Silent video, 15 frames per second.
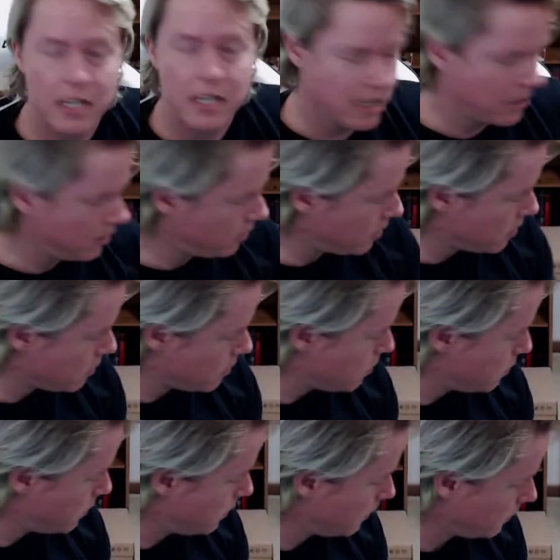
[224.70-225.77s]

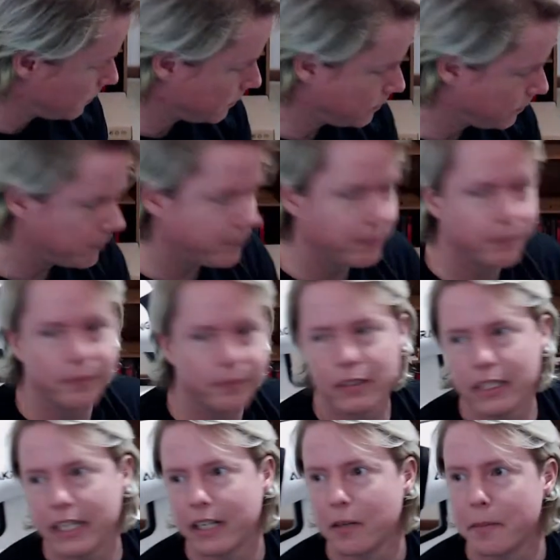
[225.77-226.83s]
So,
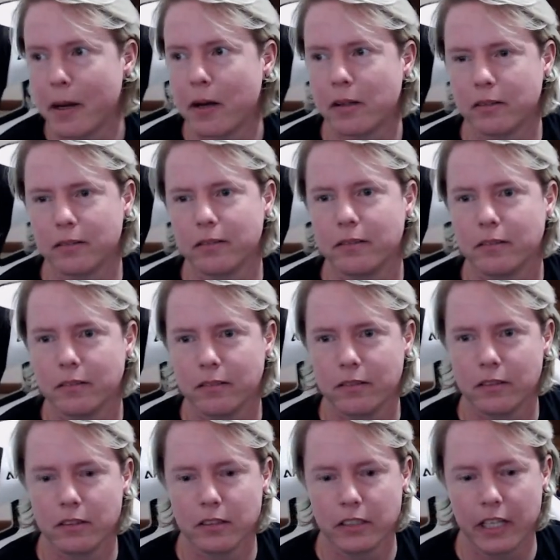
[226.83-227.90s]
thinking about
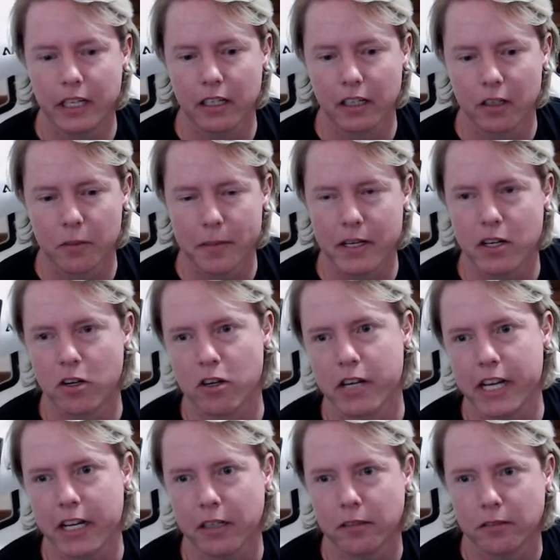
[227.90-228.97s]
getting a little bit
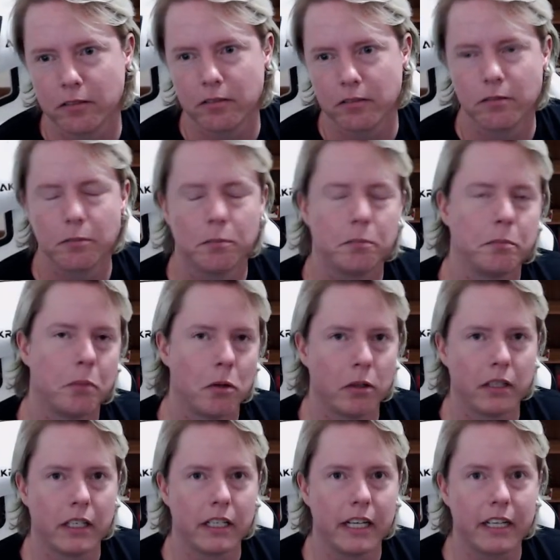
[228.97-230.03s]
nerdy and
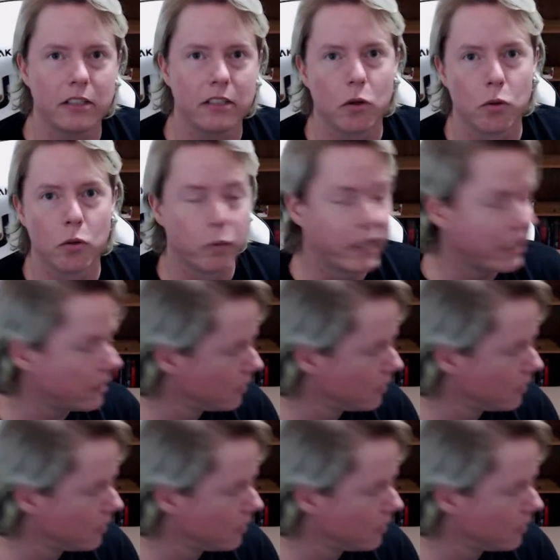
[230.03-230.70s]
pulling a Nick's Ulrich.